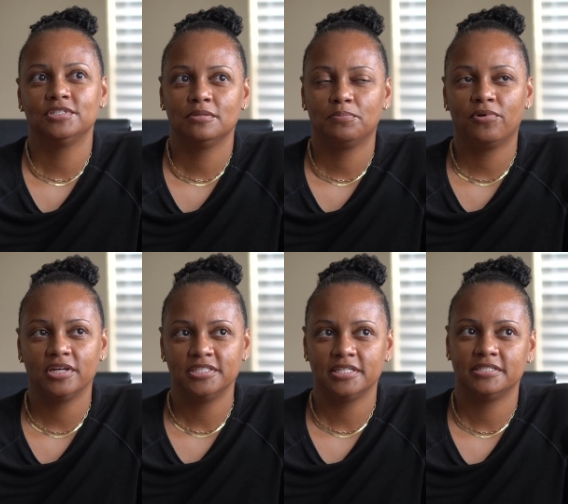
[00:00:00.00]
the
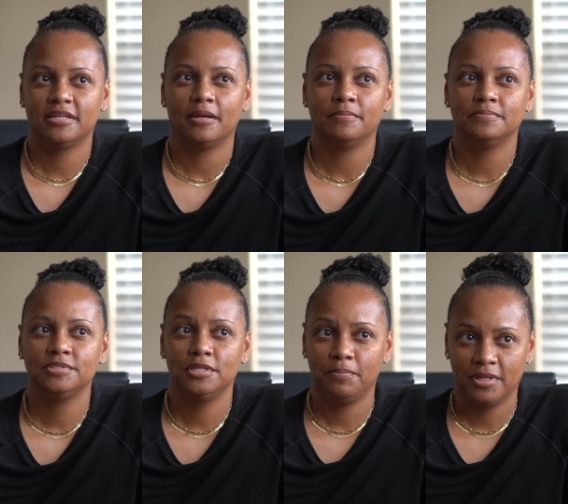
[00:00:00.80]
projects that I'm
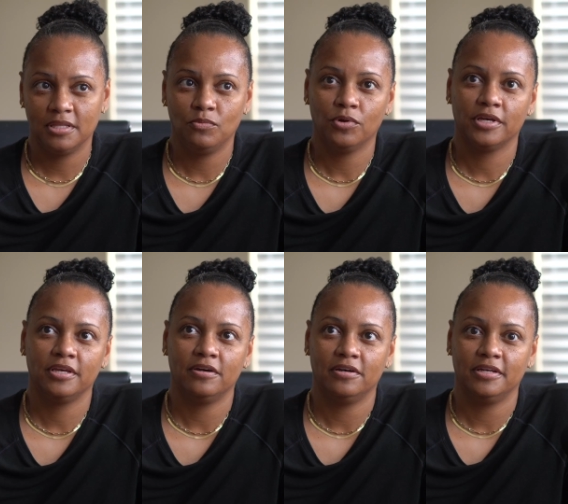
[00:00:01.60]
typically
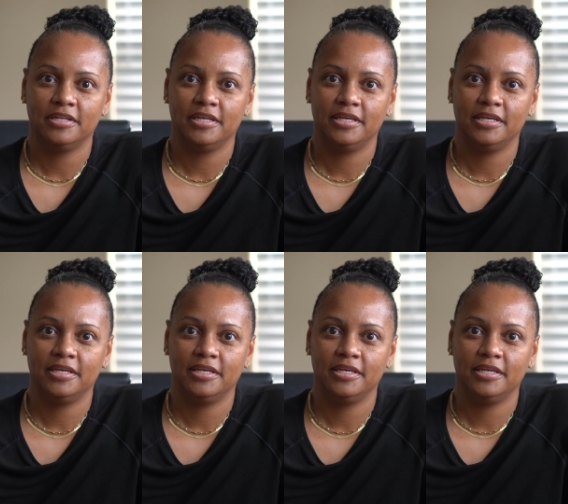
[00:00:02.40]
working on,